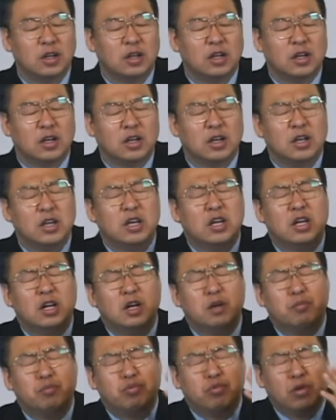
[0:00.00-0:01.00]
If
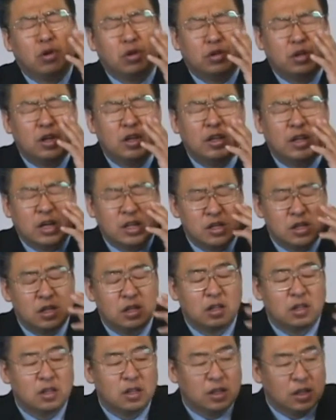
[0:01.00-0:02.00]
a thief was
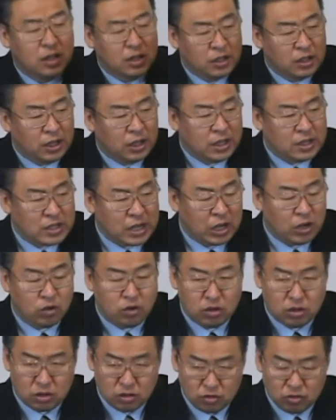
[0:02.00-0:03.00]
caught,
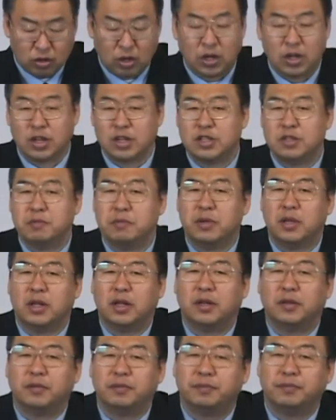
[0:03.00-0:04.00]
he was
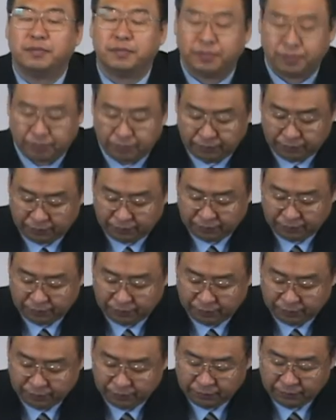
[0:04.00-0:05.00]
to make
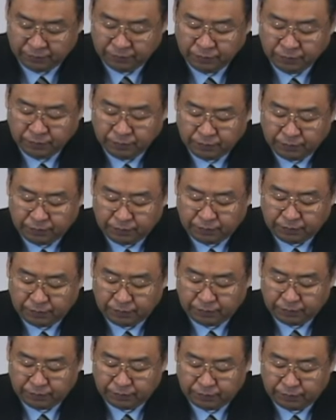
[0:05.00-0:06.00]
restitution.
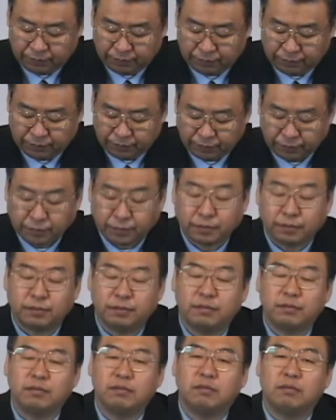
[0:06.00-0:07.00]
But
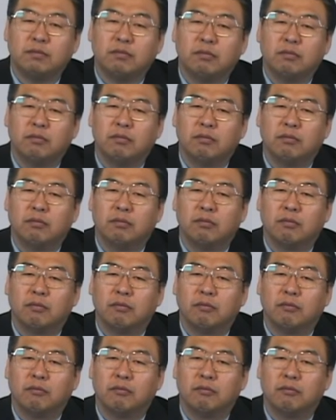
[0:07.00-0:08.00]
if he
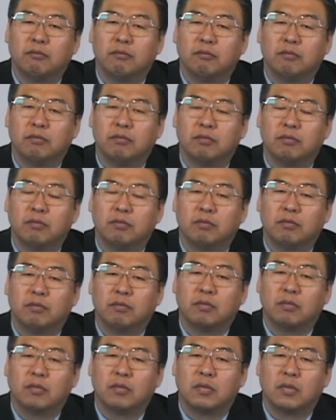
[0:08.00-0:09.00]
had nothing,
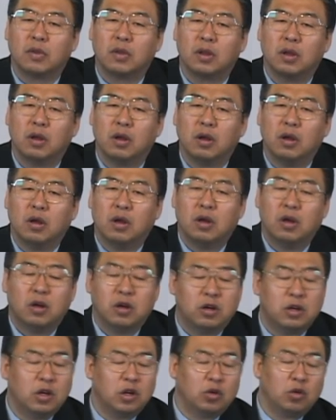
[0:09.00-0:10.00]
he was
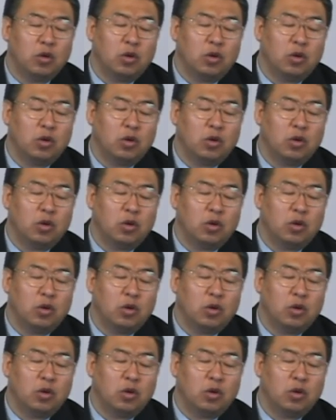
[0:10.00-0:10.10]
to